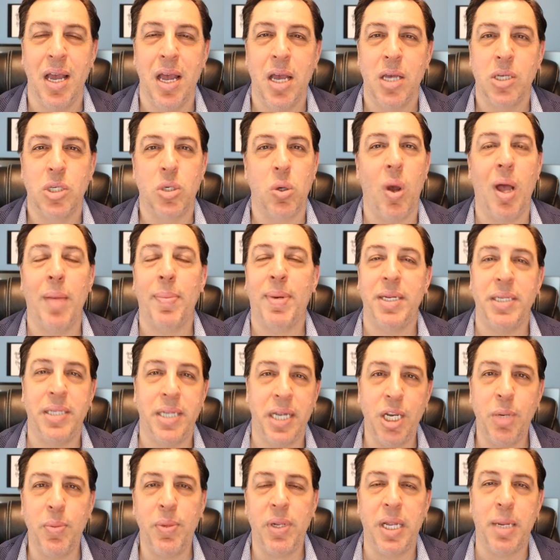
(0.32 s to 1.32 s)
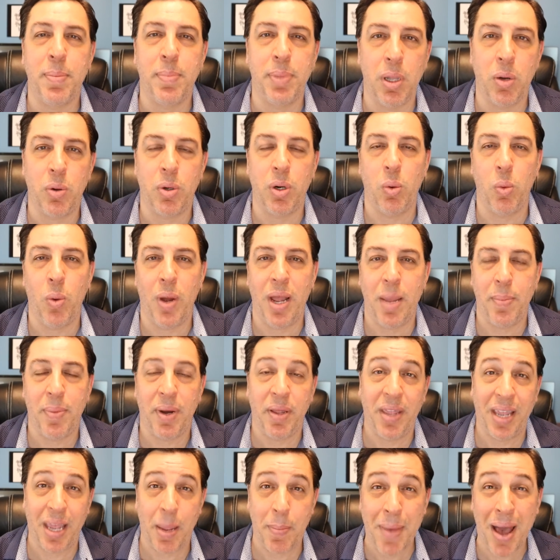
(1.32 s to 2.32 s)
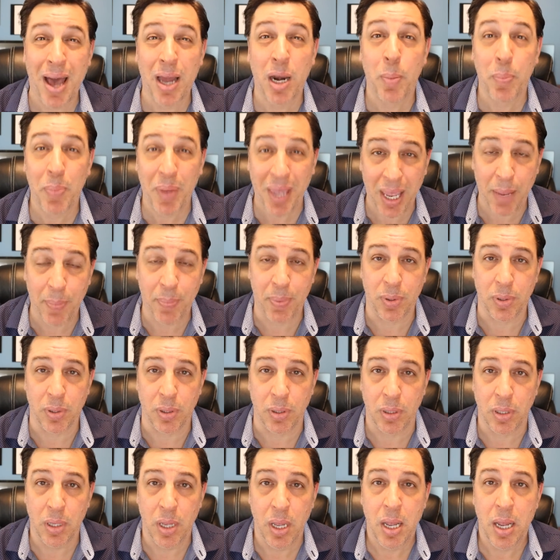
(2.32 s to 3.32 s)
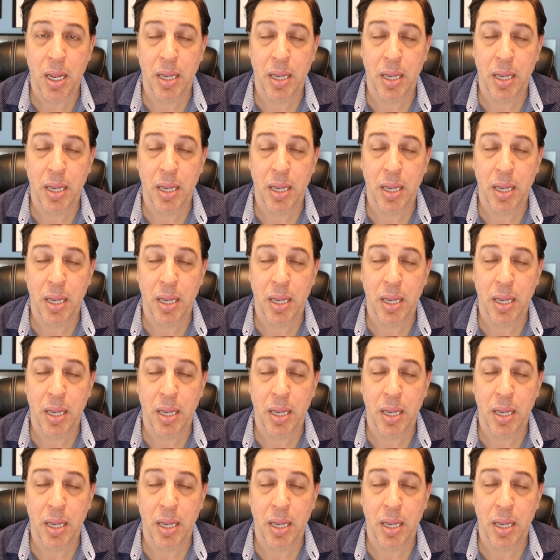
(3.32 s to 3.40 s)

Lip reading: So I'm continually blown away by the amount of people